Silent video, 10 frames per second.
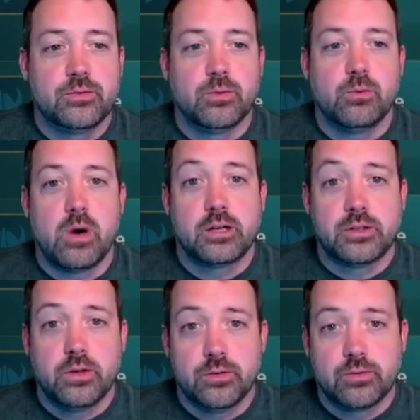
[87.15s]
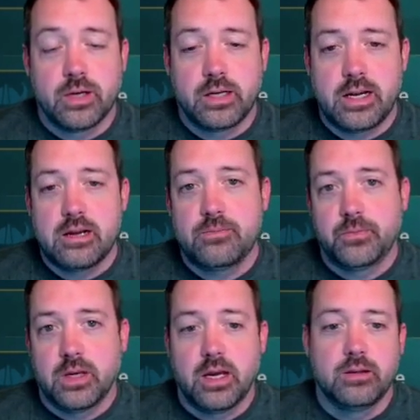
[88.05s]
We'll watch those right now,
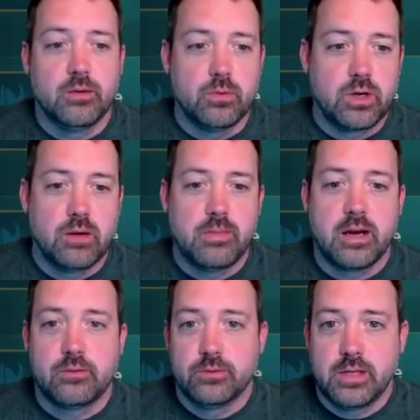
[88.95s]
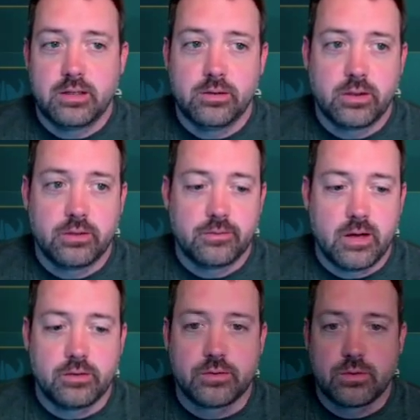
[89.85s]
uh, and then we'll come back and we'll take a look at the
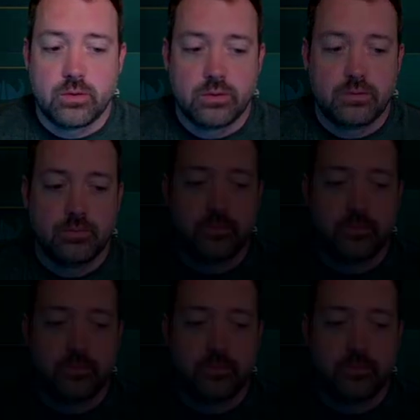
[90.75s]
final scores.